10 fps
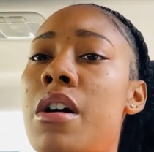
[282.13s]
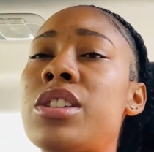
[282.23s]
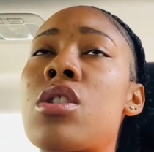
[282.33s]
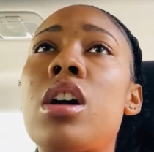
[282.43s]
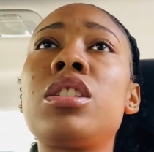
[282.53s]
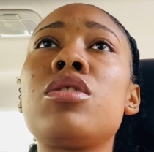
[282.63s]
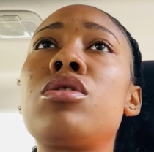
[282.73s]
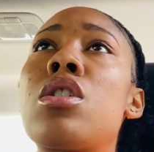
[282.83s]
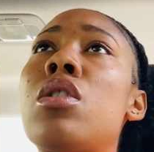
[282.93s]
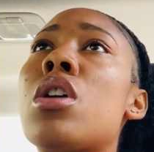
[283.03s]
He's calling you to
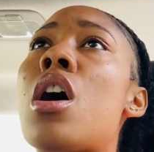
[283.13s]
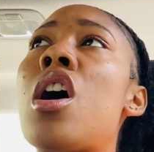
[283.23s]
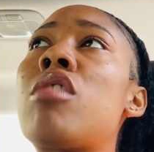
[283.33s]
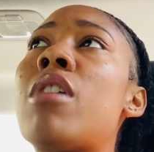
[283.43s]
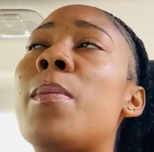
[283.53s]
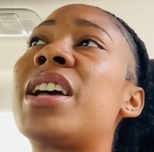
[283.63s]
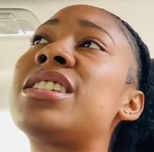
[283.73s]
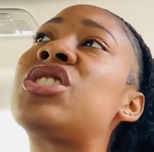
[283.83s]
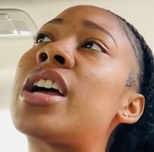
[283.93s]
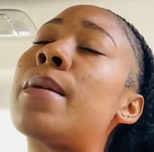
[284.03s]
go the hard route because he's trying